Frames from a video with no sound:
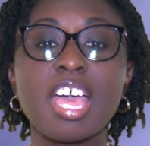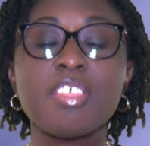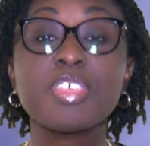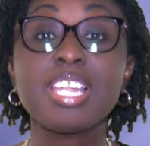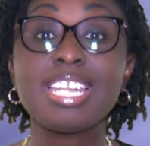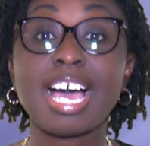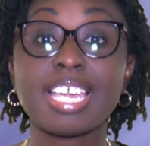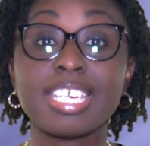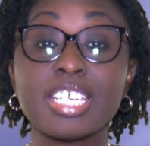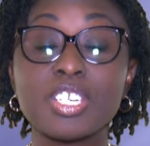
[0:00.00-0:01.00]
The
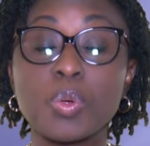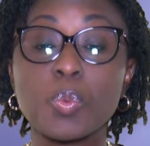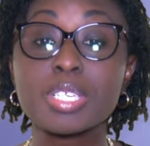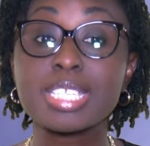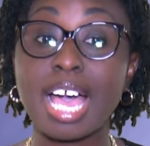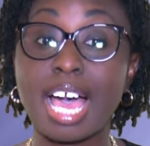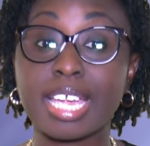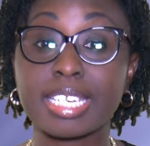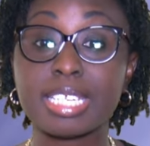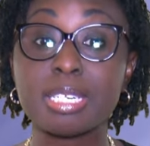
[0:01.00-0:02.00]
lion was
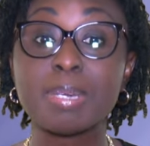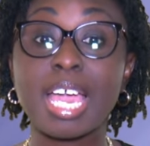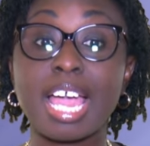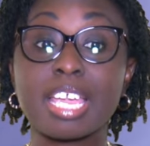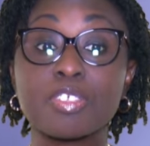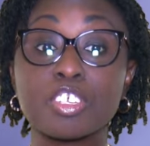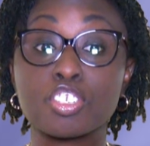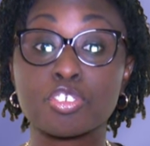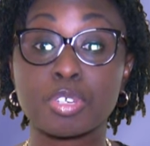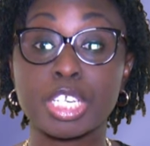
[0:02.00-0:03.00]
hiding behind the
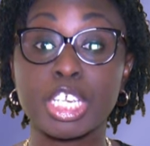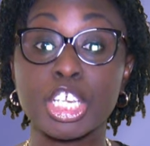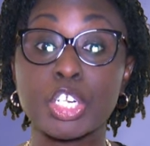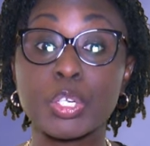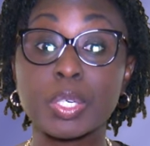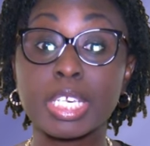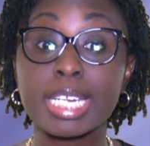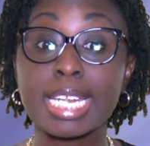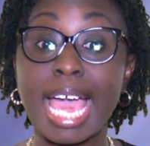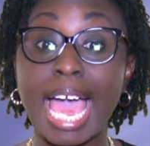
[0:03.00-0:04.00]
tree
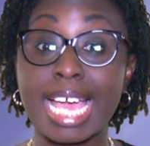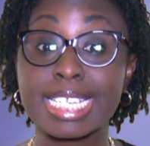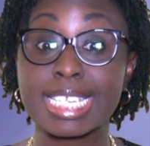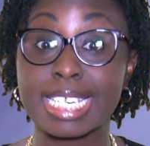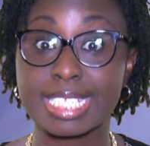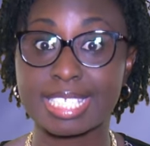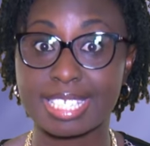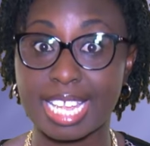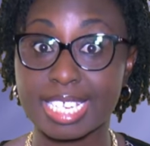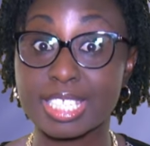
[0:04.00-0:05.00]
looking at his
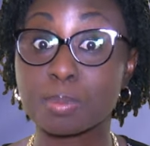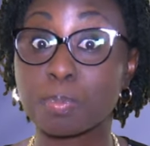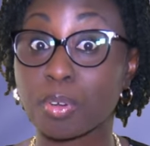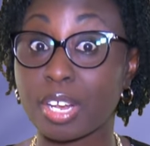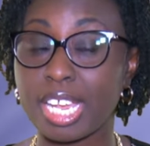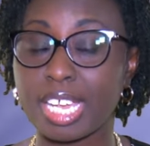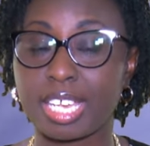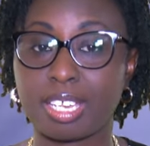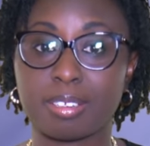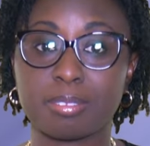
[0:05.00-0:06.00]
next
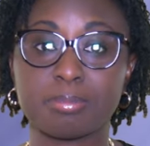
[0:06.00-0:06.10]
prey.